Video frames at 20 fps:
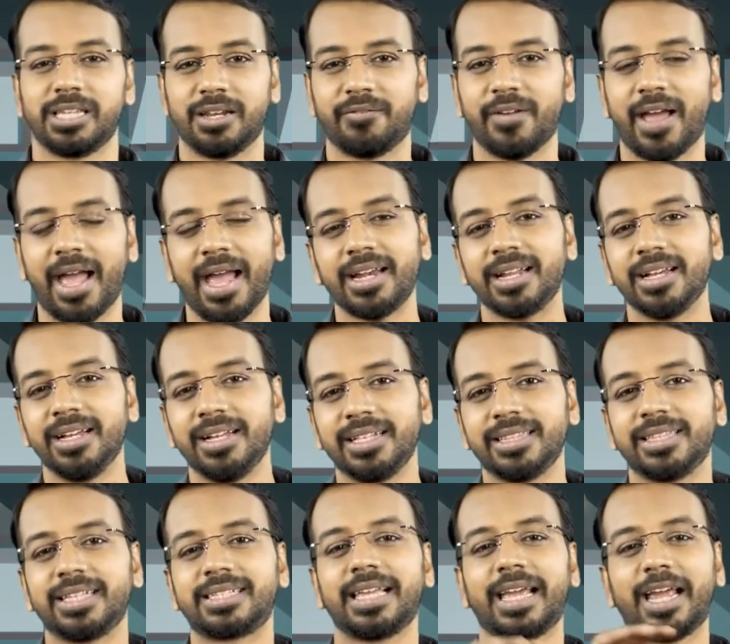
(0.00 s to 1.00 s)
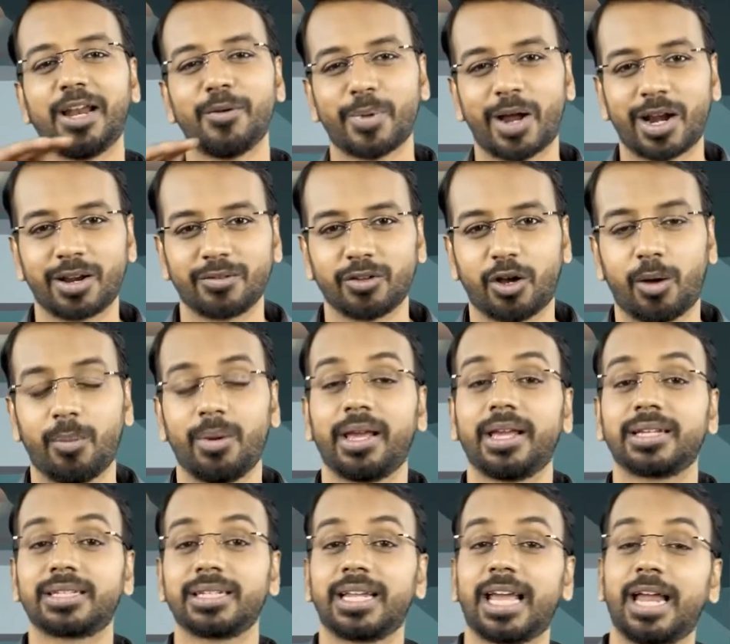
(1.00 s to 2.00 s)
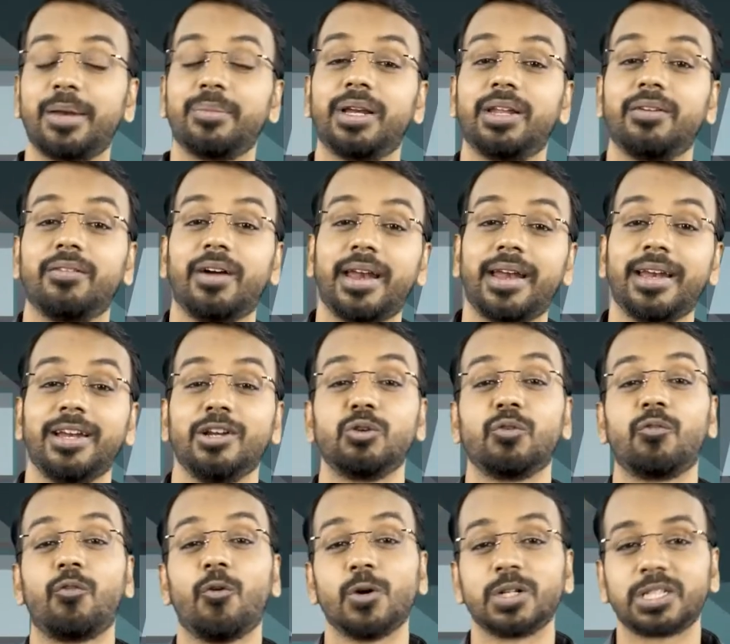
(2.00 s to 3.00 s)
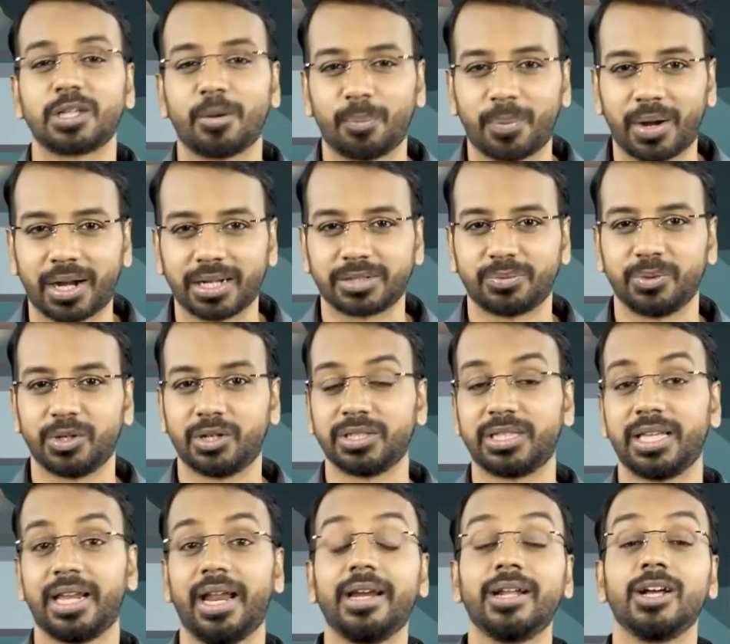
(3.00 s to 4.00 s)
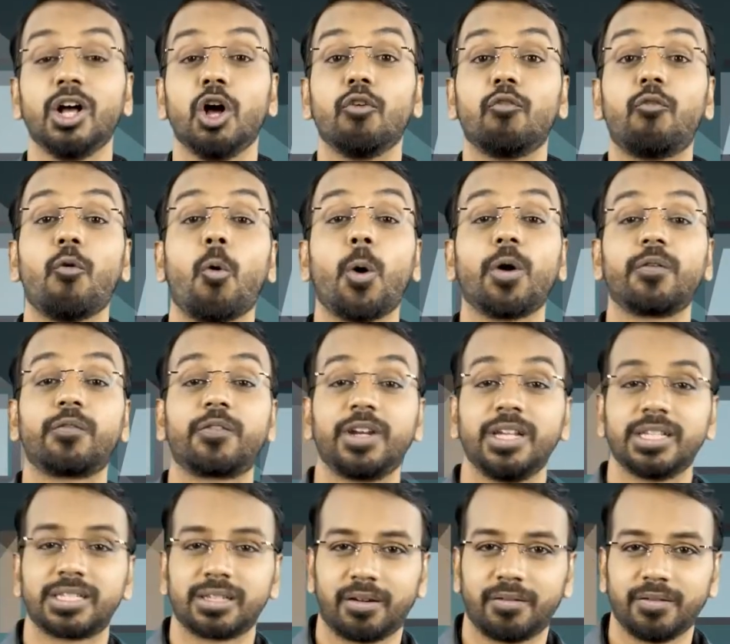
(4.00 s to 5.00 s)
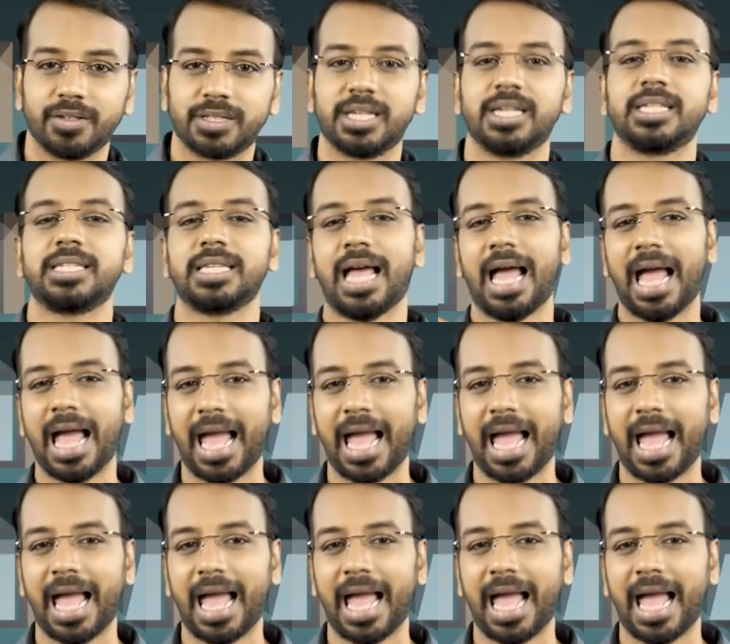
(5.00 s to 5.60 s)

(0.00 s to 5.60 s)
In fact, the second part of the obligation can be divided into four subparts because there are four free services.